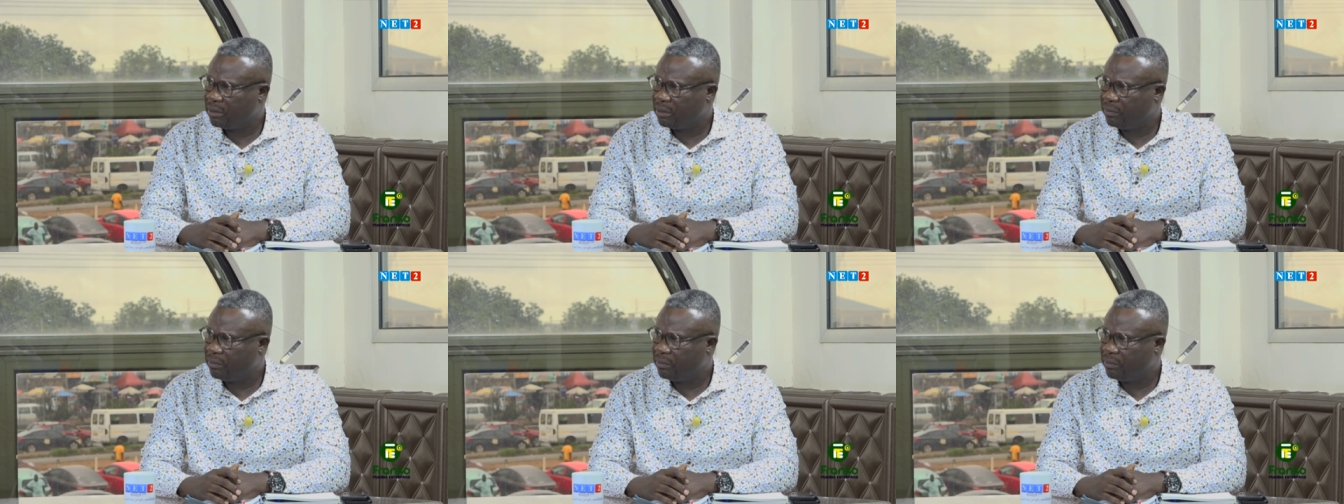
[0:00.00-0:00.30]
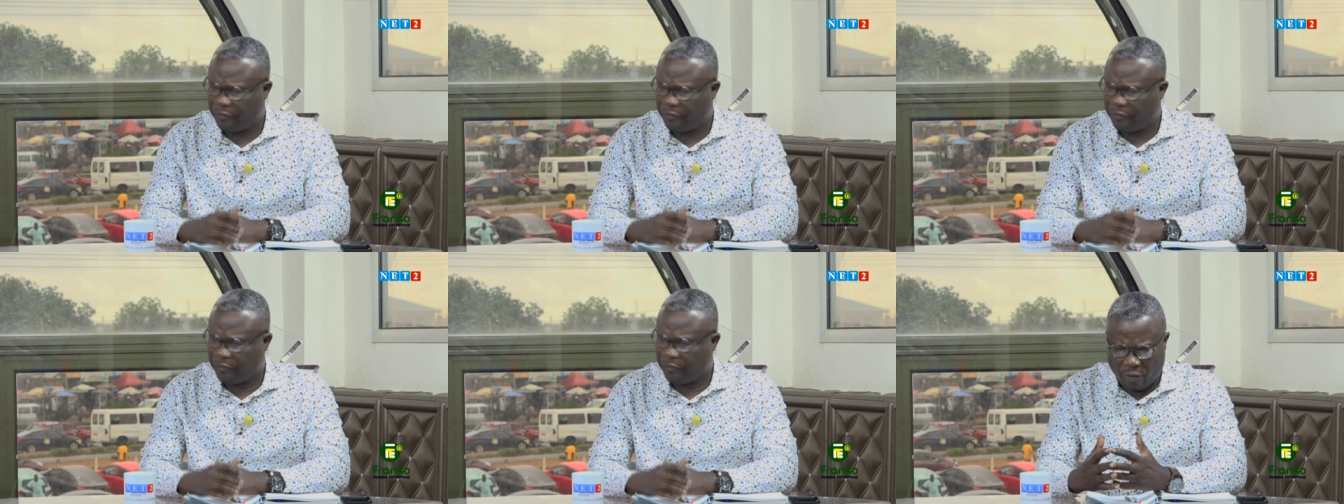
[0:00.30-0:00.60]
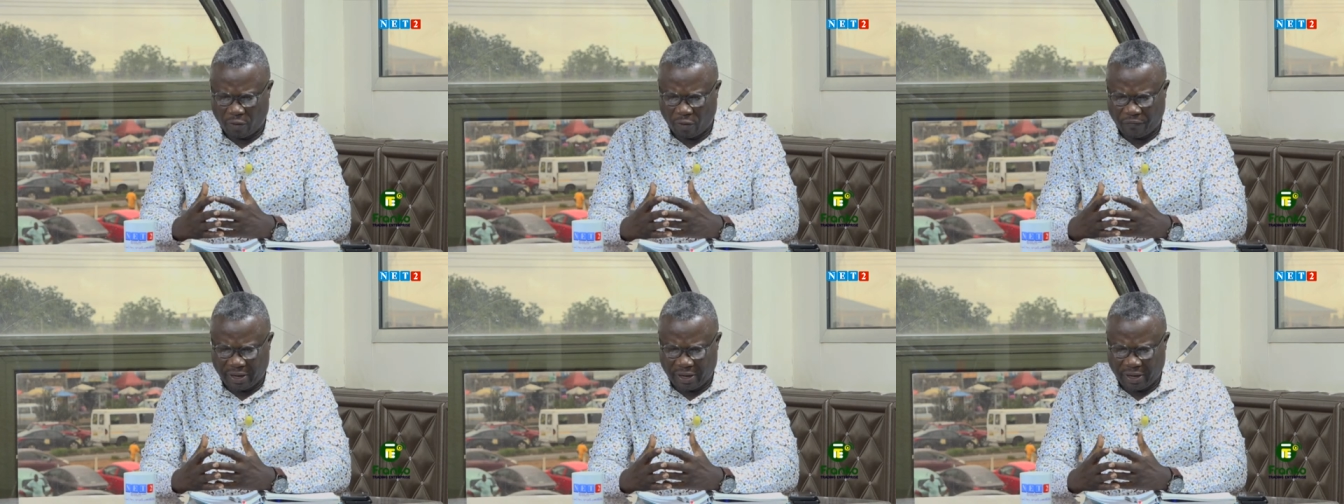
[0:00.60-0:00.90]
freedom
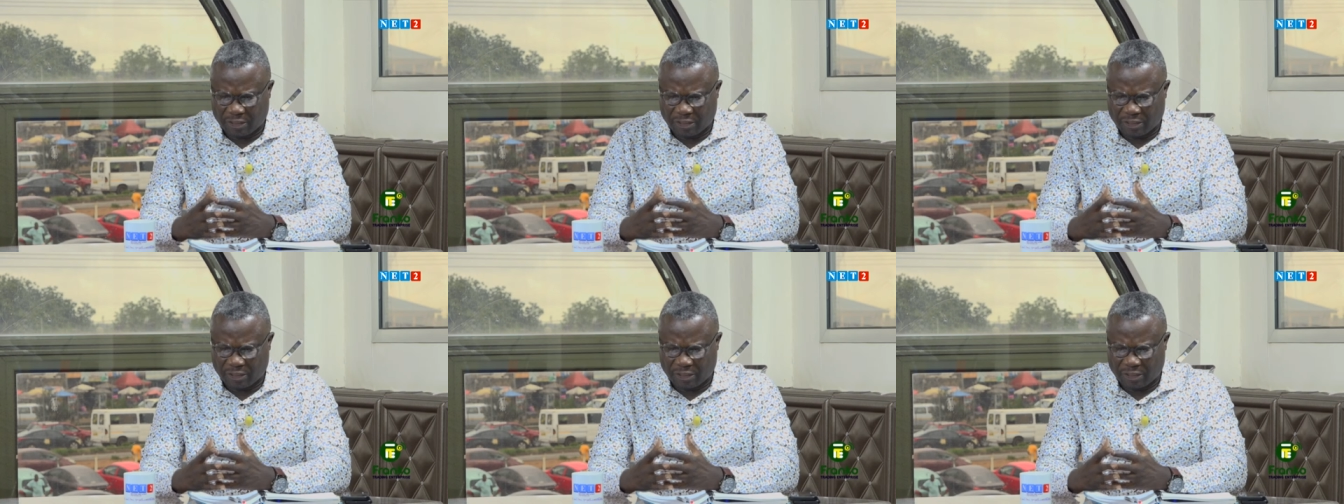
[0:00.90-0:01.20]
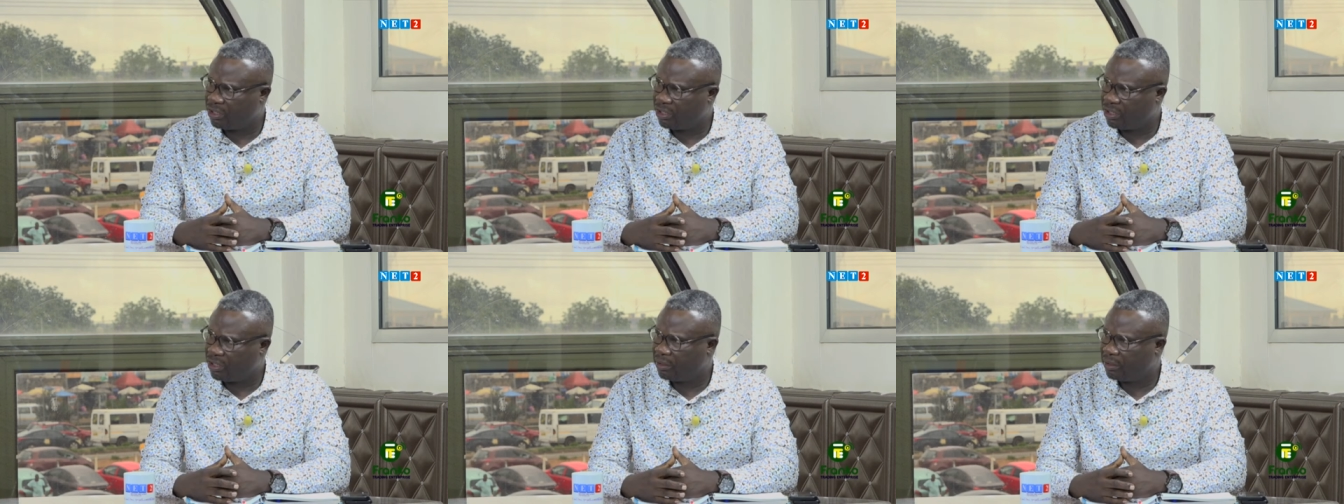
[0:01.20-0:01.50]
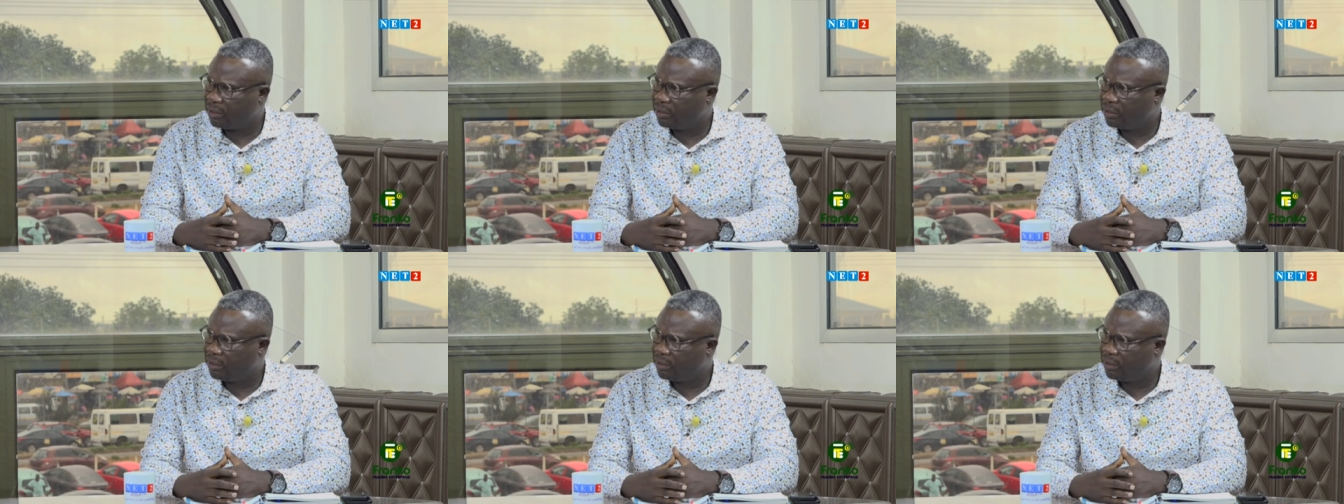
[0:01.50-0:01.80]
of expression,
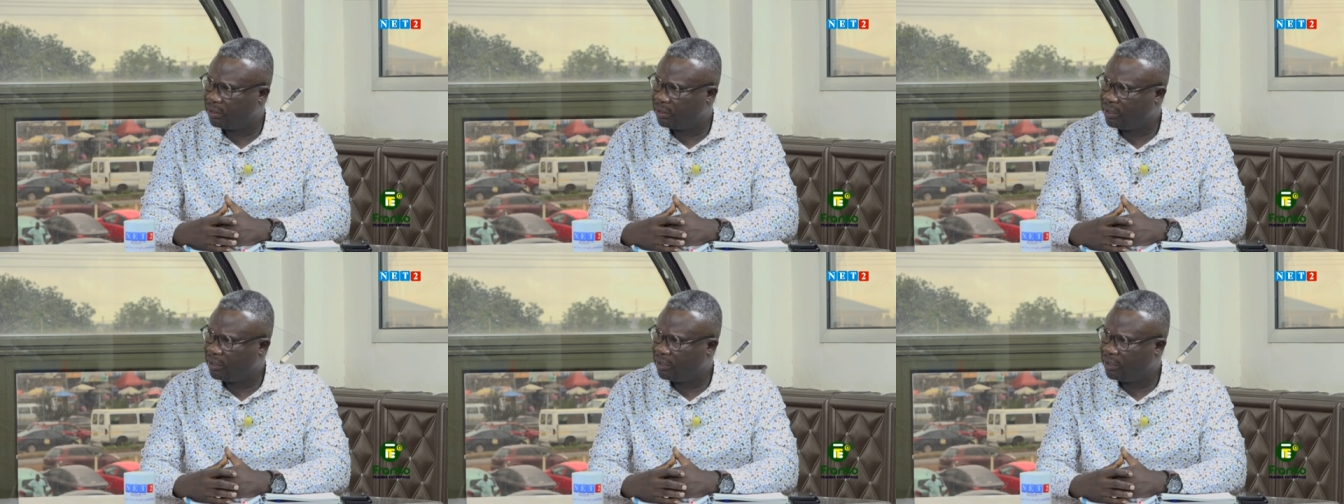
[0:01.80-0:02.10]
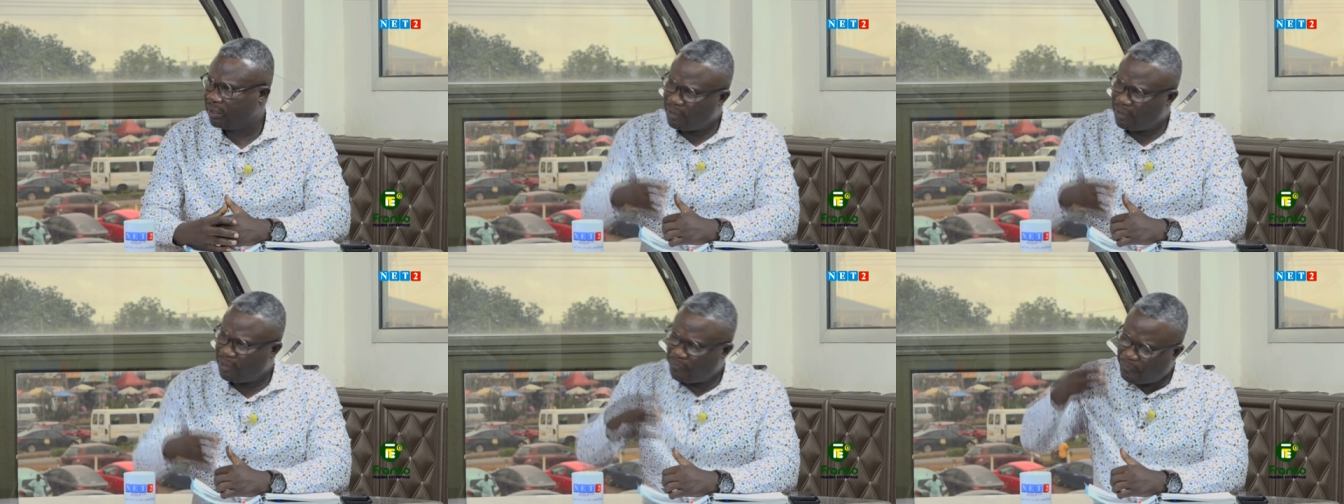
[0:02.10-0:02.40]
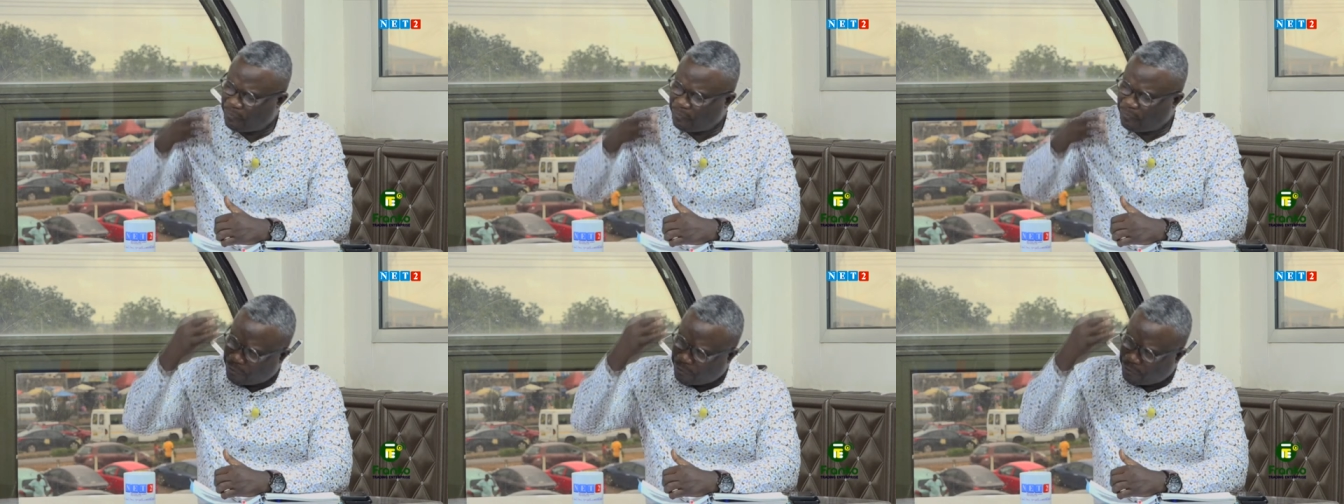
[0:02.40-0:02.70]

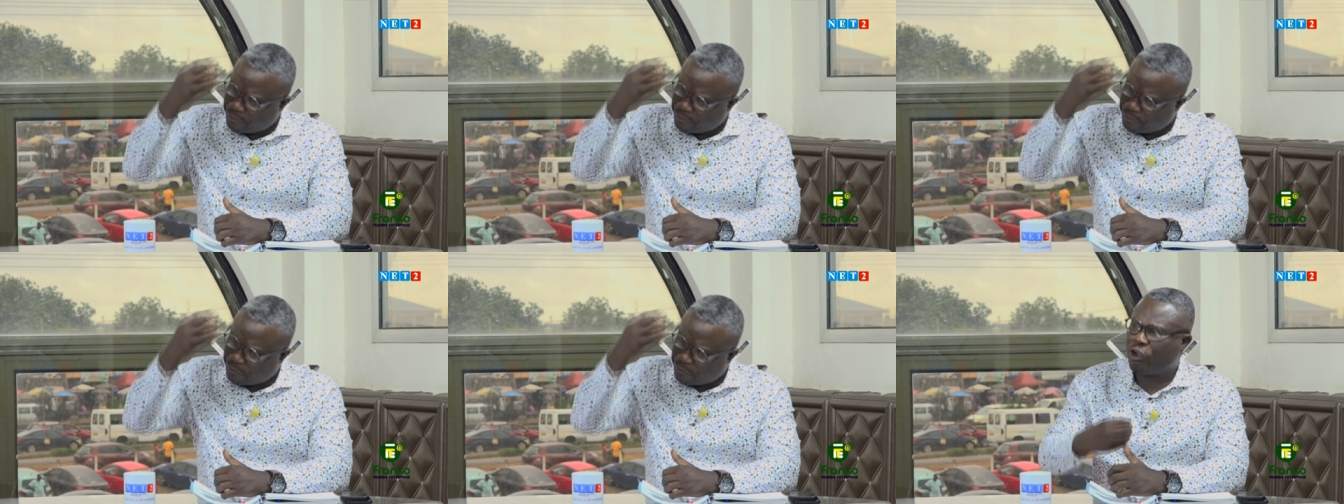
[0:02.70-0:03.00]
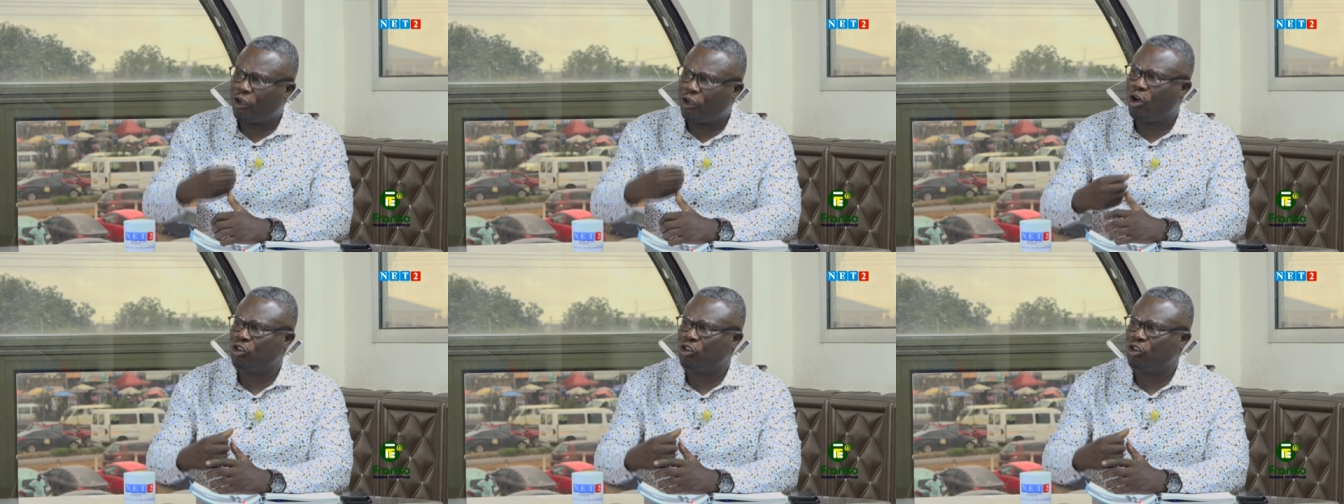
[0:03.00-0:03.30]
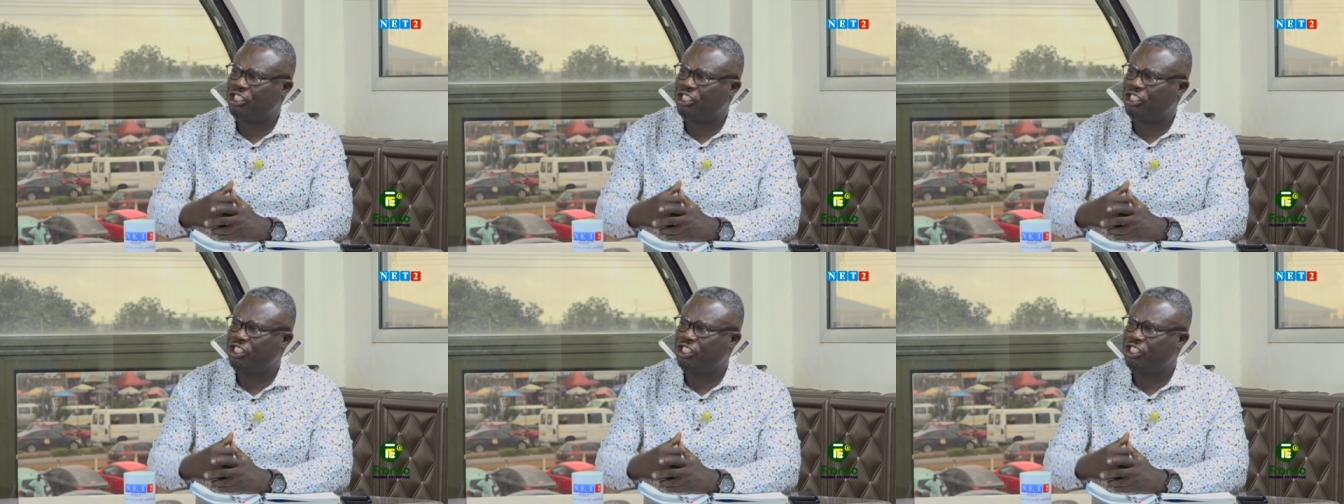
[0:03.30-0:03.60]
freedom of
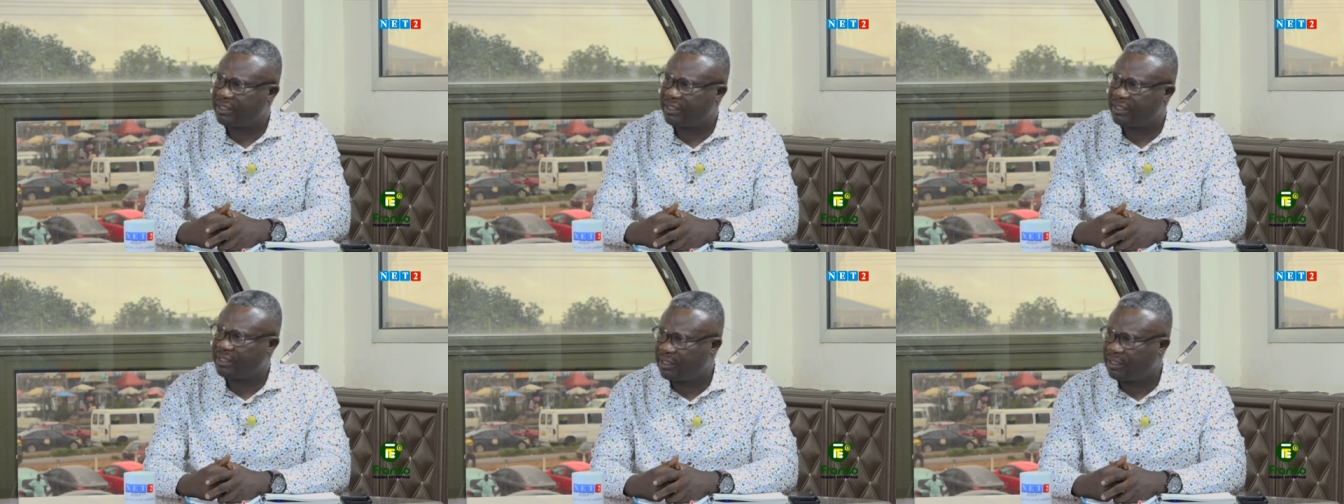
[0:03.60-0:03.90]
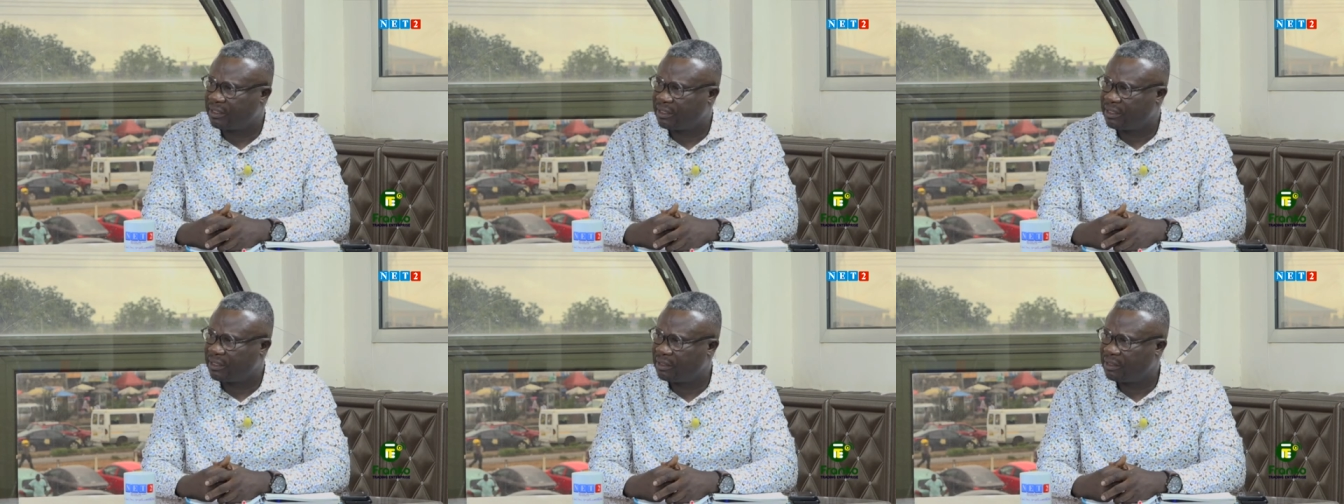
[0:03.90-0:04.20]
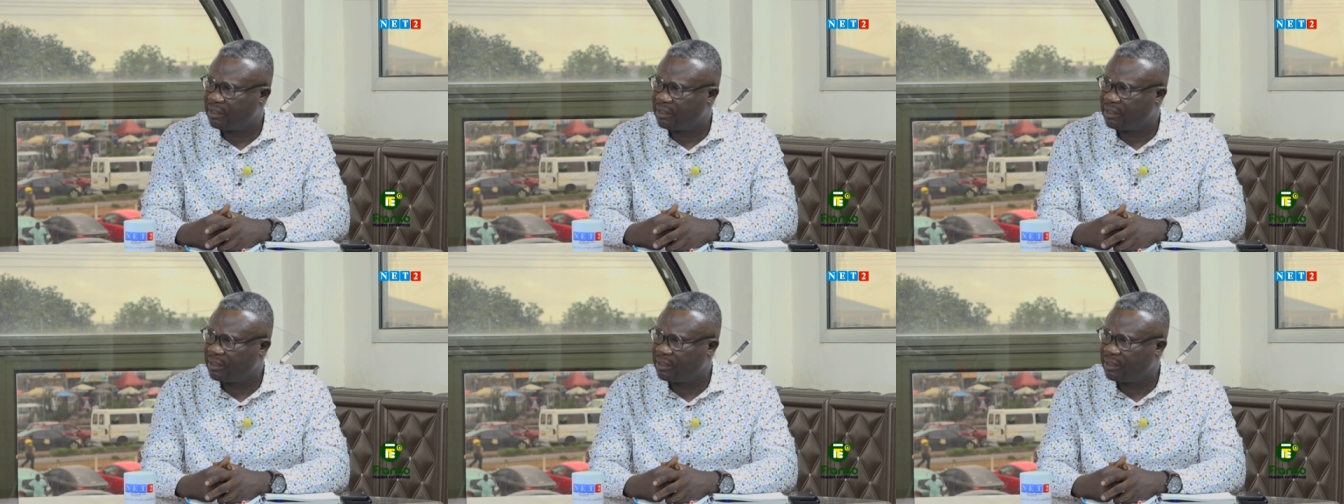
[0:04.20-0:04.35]
conscience.